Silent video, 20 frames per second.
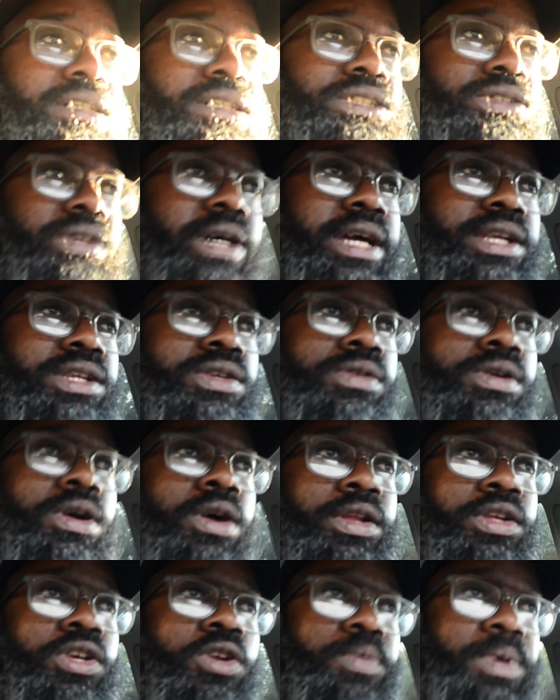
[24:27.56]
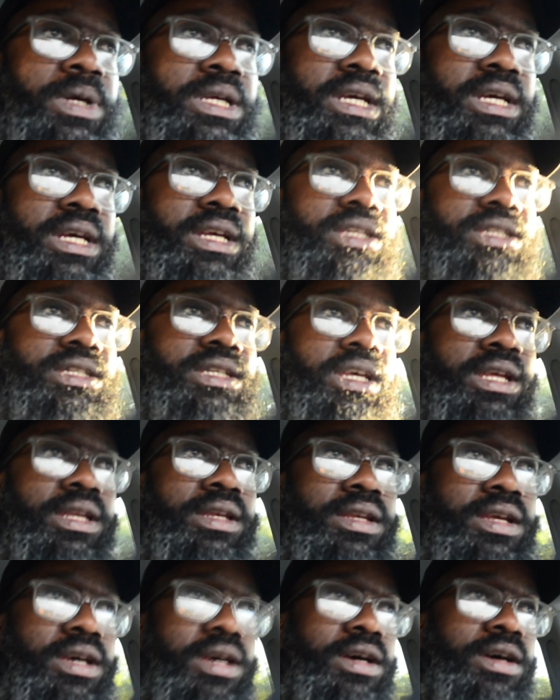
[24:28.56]
So I do go to UPS
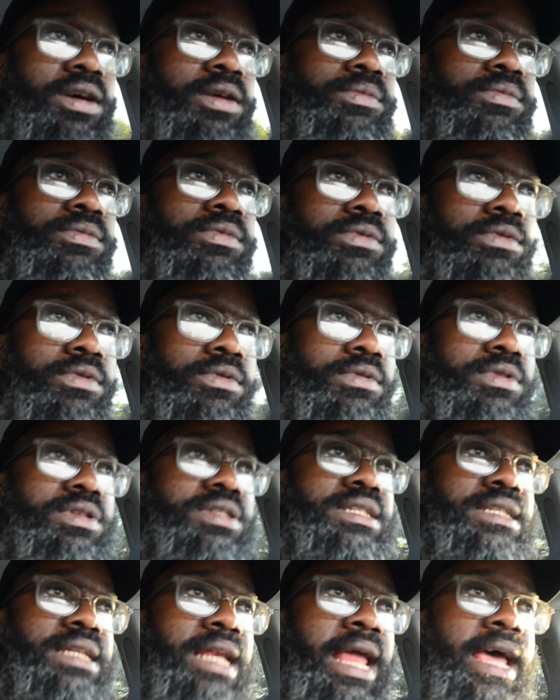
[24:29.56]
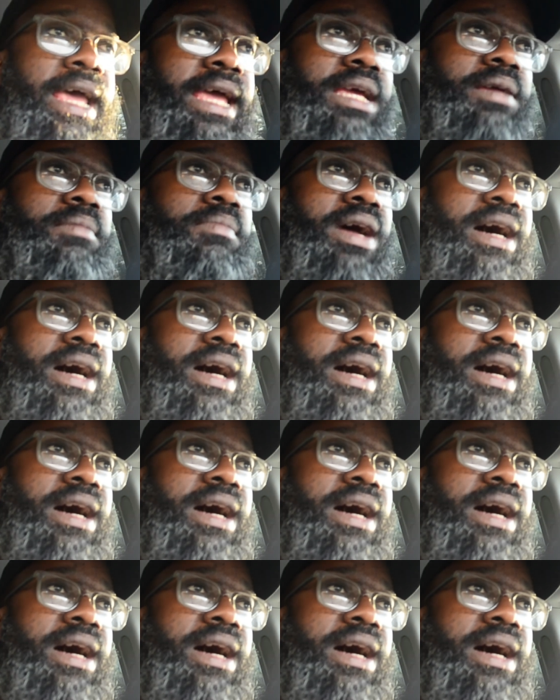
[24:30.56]
and slang